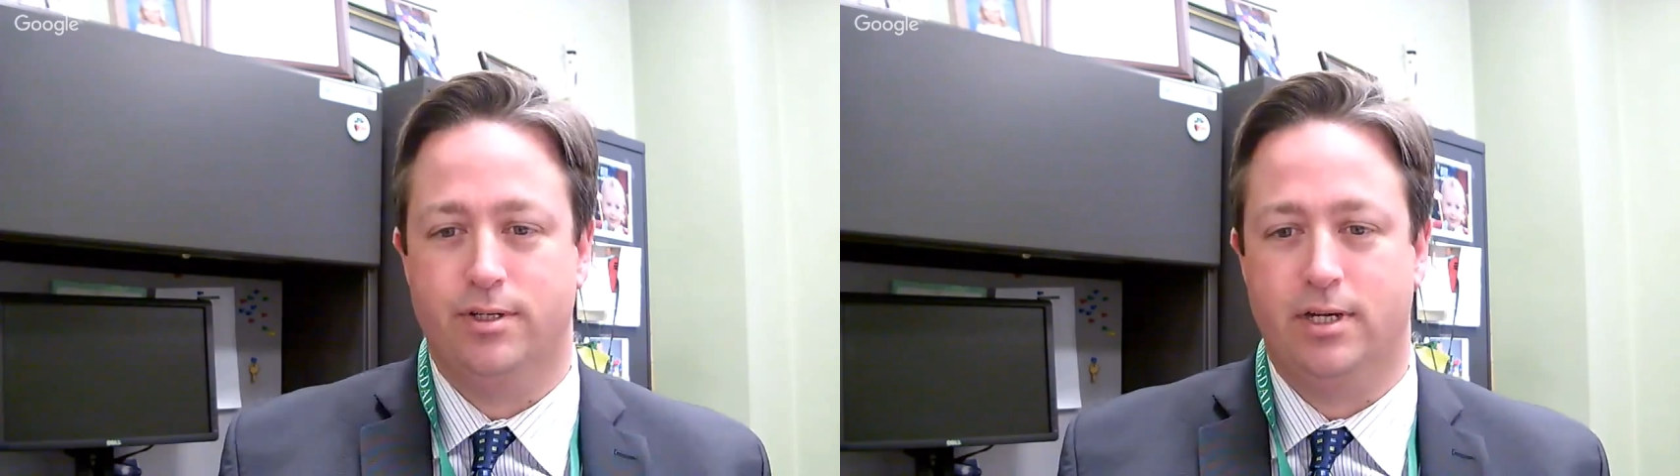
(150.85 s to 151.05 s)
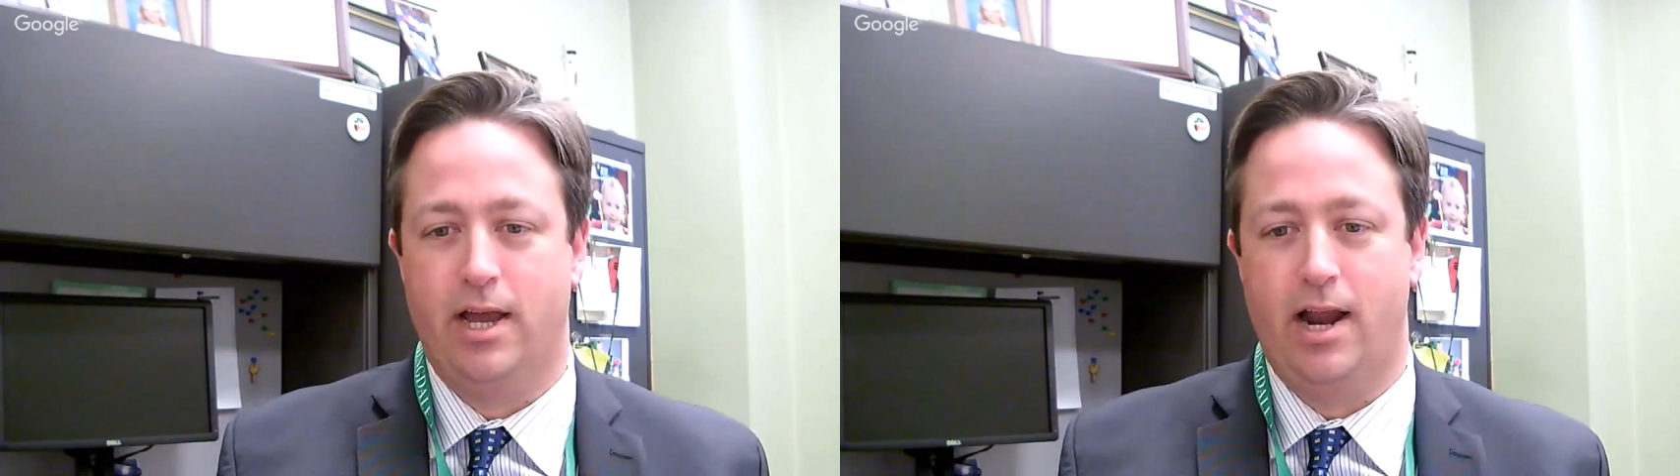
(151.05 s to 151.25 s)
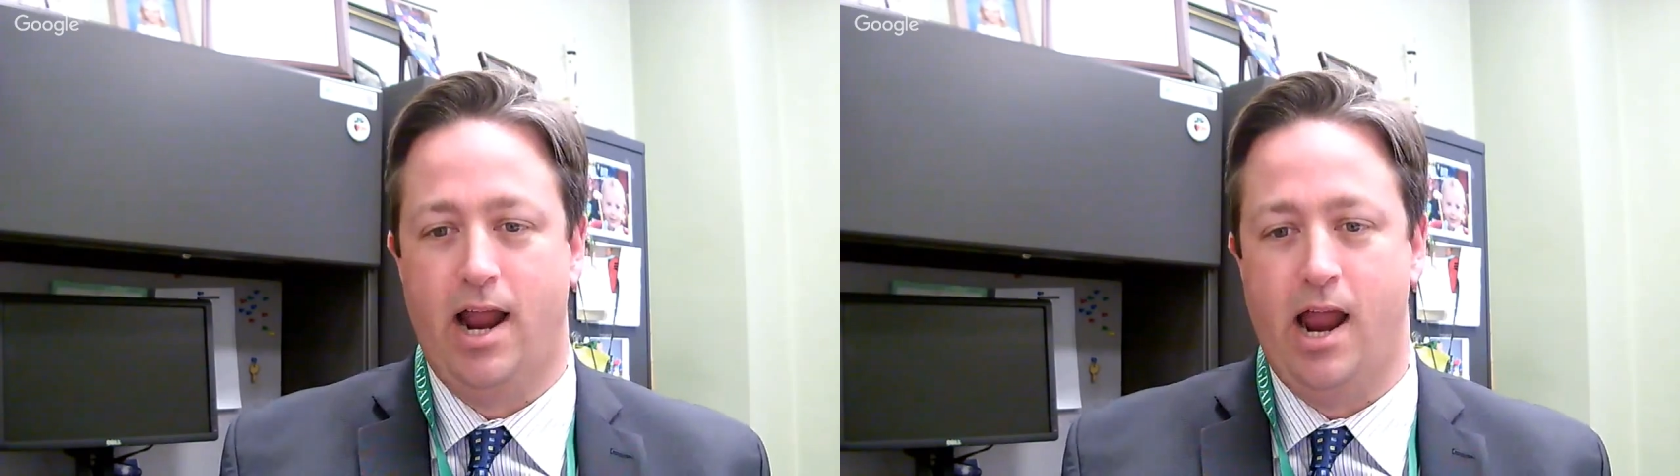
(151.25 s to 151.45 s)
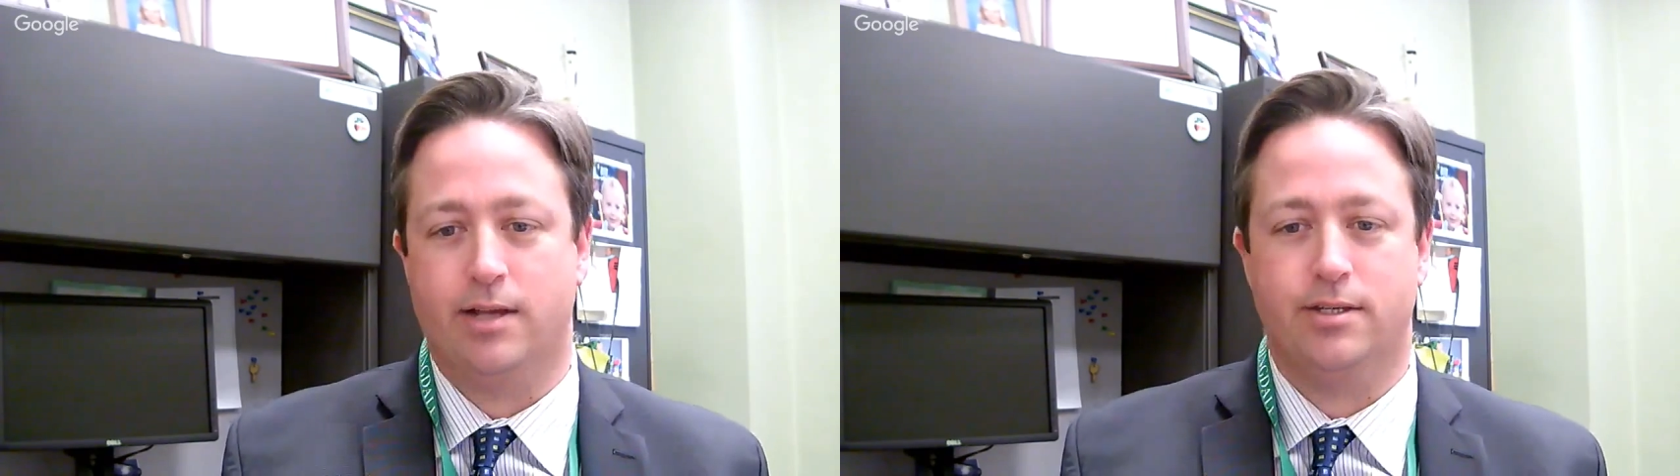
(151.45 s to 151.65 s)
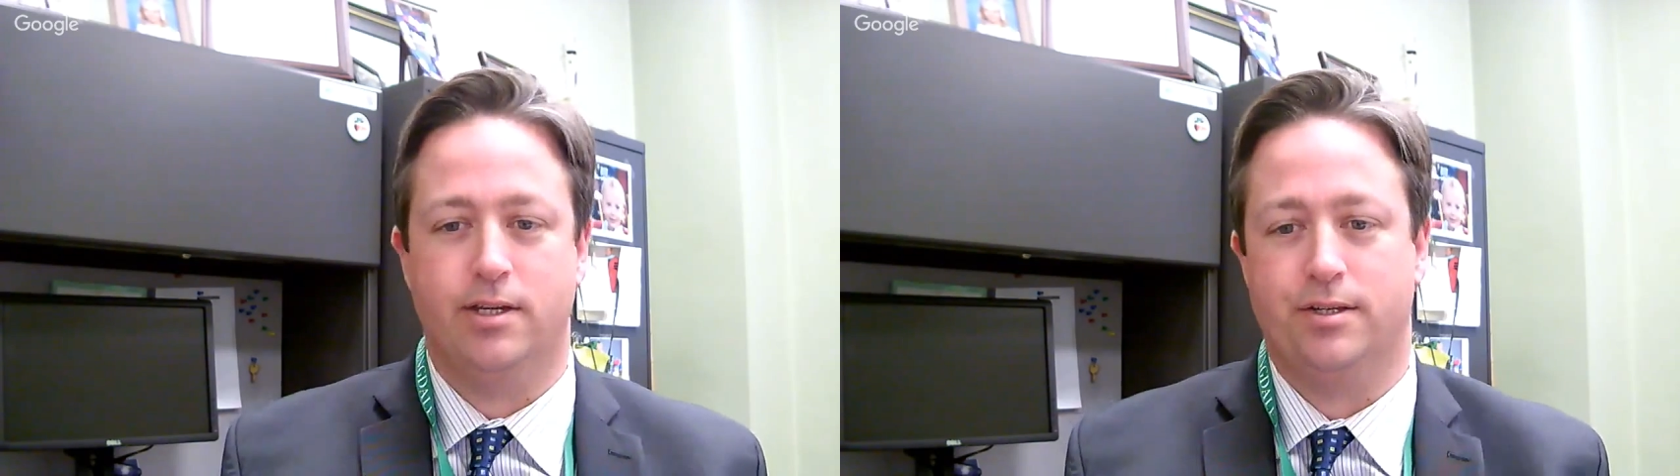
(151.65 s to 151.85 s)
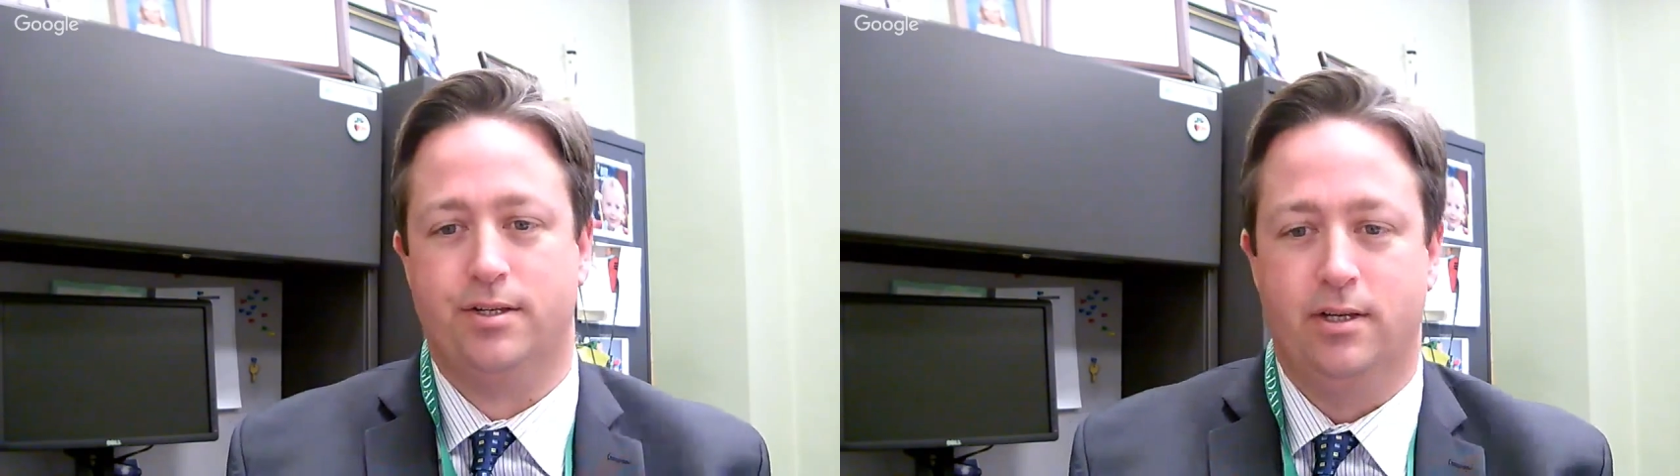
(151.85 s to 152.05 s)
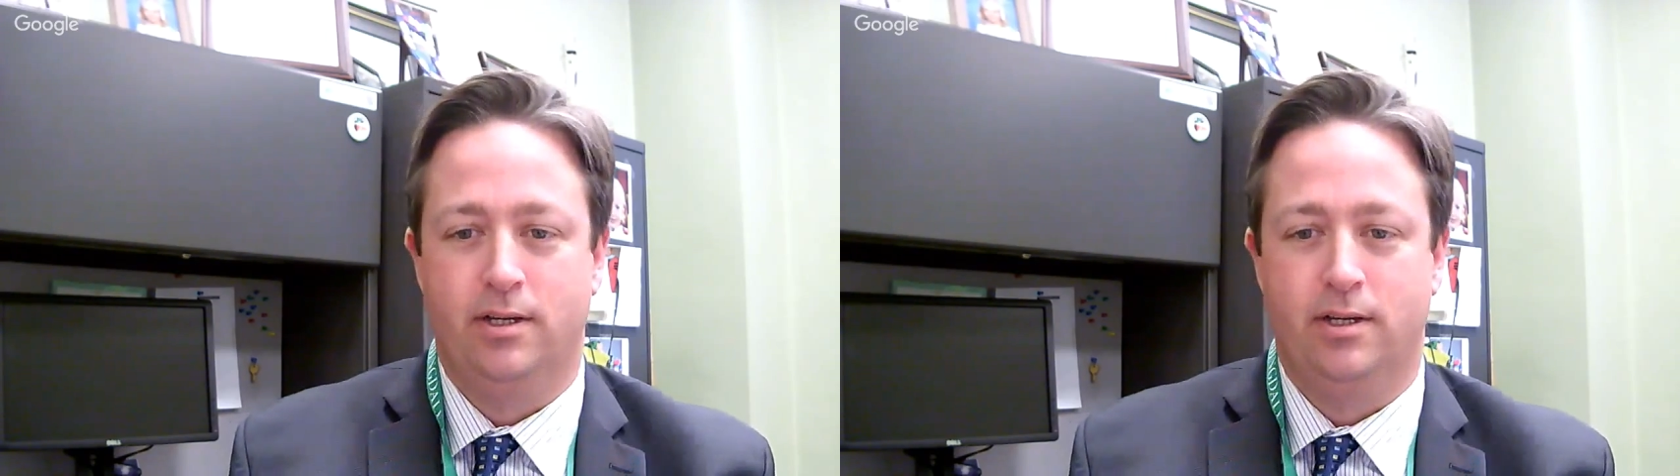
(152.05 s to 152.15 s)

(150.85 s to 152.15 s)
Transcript: to kind of access